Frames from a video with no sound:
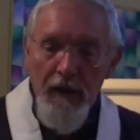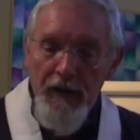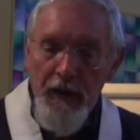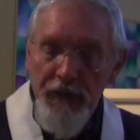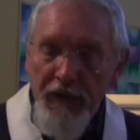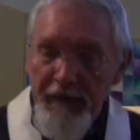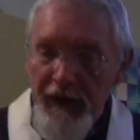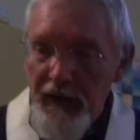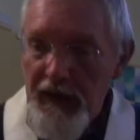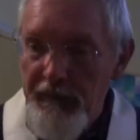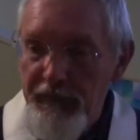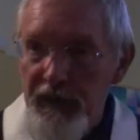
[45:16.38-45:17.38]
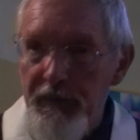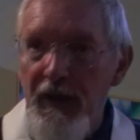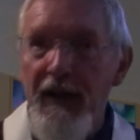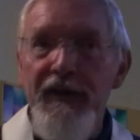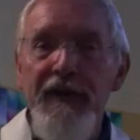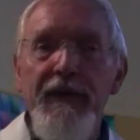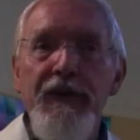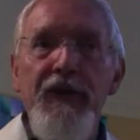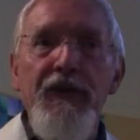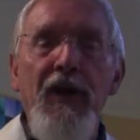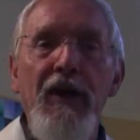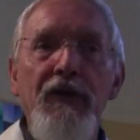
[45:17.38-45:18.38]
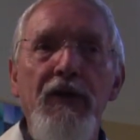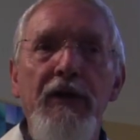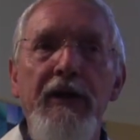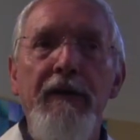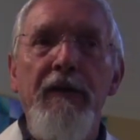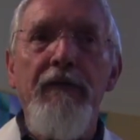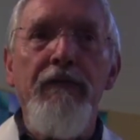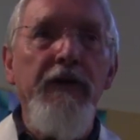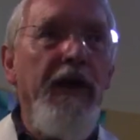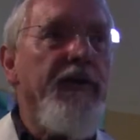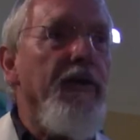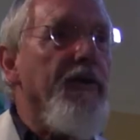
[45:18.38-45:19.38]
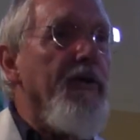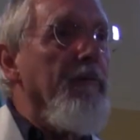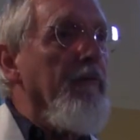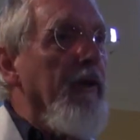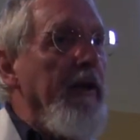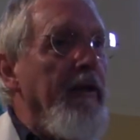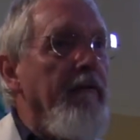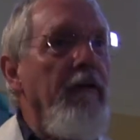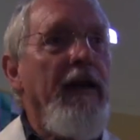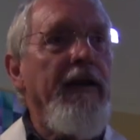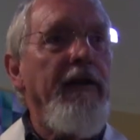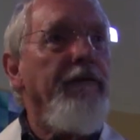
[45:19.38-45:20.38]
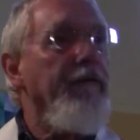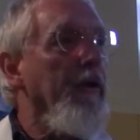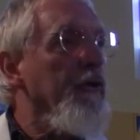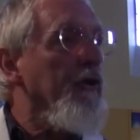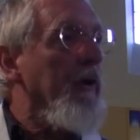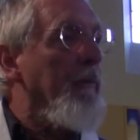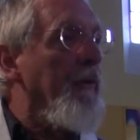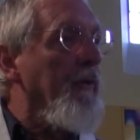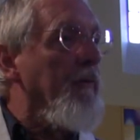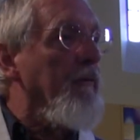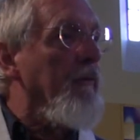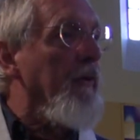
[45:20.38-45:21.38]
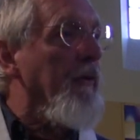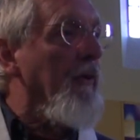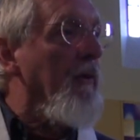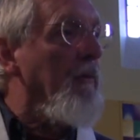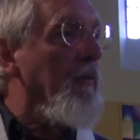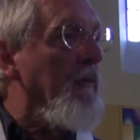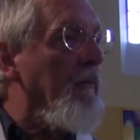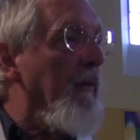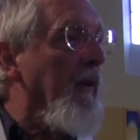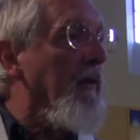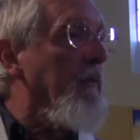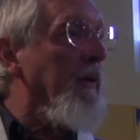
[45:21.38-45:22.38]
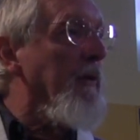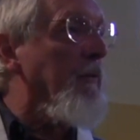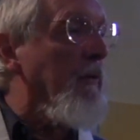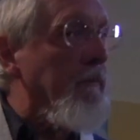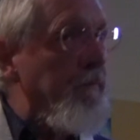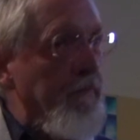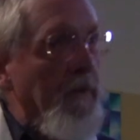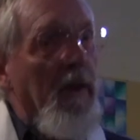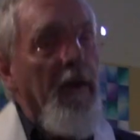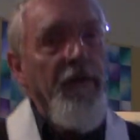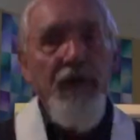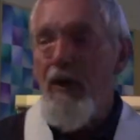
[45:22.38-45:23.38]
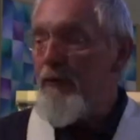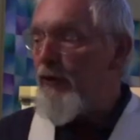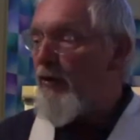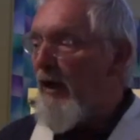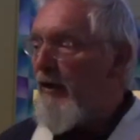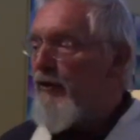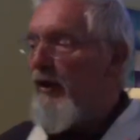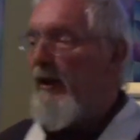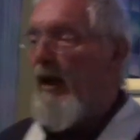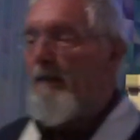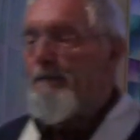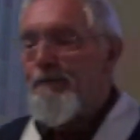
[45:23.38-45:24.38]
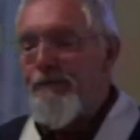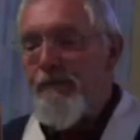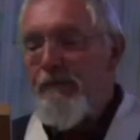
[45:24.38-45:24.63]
those very uncomfortable activities actually created some really cracking friendships, for example, with other people. So changing